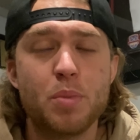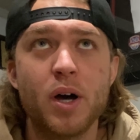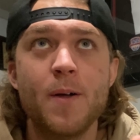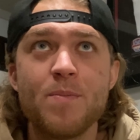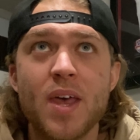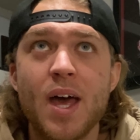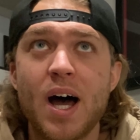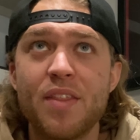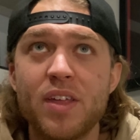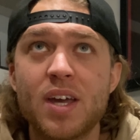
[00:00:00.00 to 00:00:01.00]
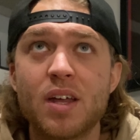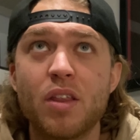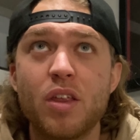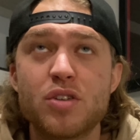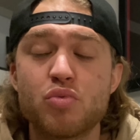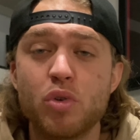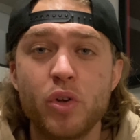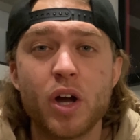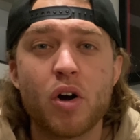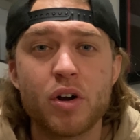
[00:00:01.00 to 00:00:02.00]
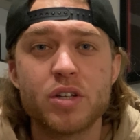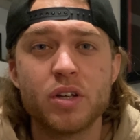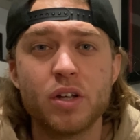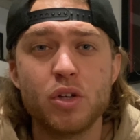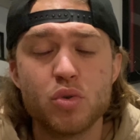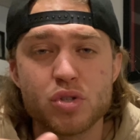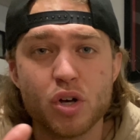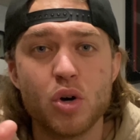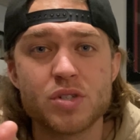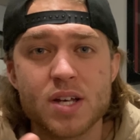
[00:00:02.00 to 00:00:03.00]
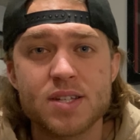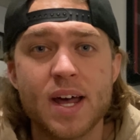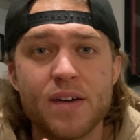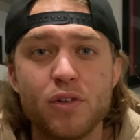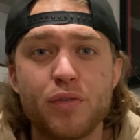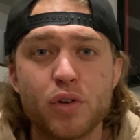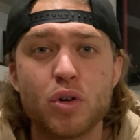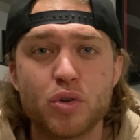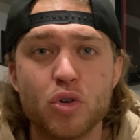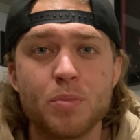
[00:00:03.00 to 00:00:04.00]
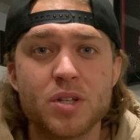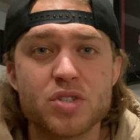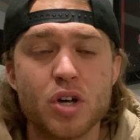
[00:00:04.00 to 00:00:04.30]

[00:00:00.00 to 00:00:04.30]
But I think it's really hard to use those as an avenue for your recruitment.